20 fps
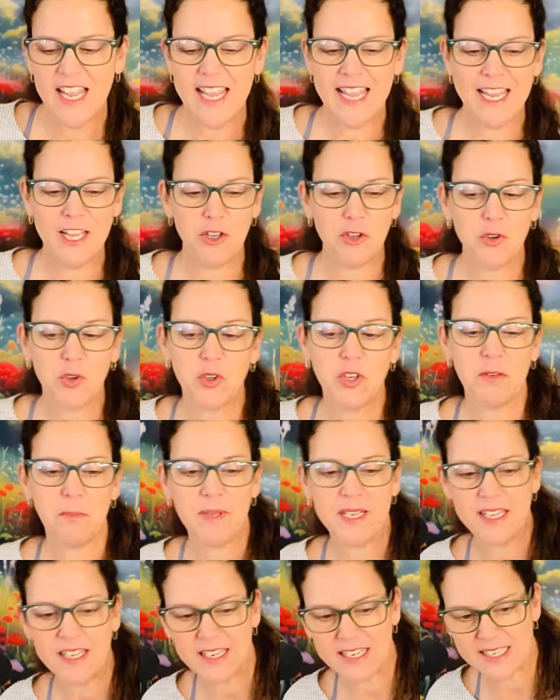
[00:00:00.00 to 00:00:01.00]
and you could be
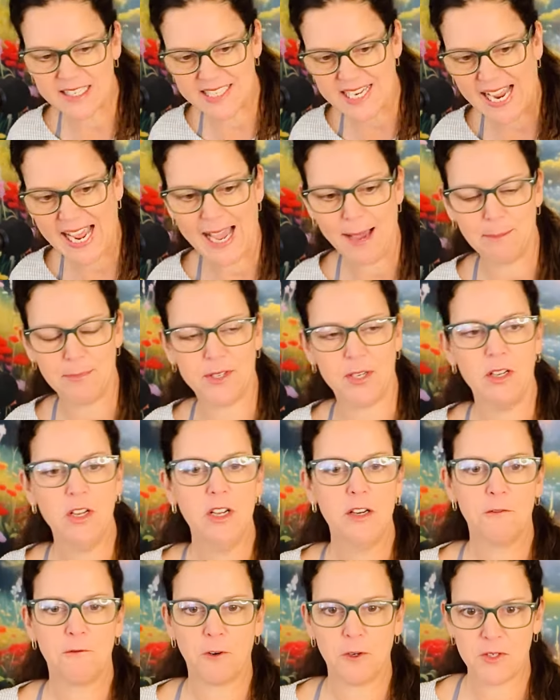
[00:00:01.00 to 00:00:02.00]
getting tapped
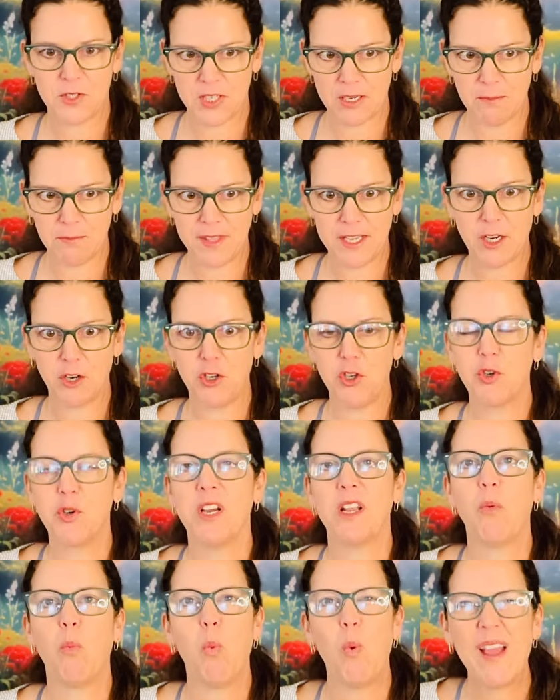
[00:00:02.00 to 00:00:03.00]
for something or you
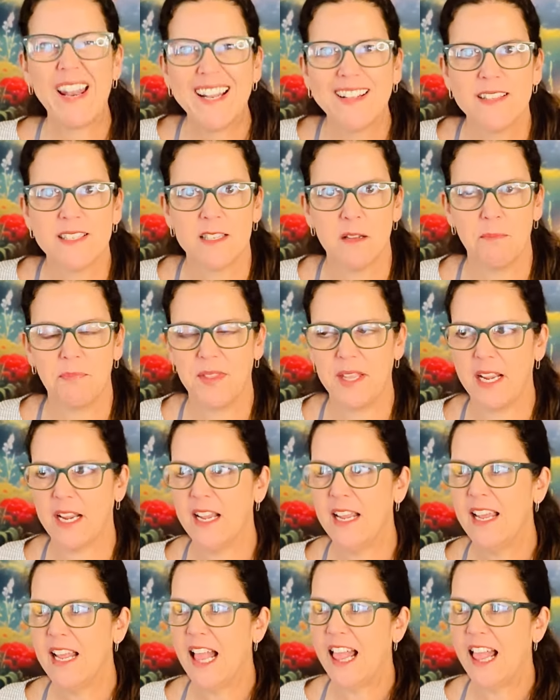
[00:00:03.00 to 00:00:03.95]
could win at something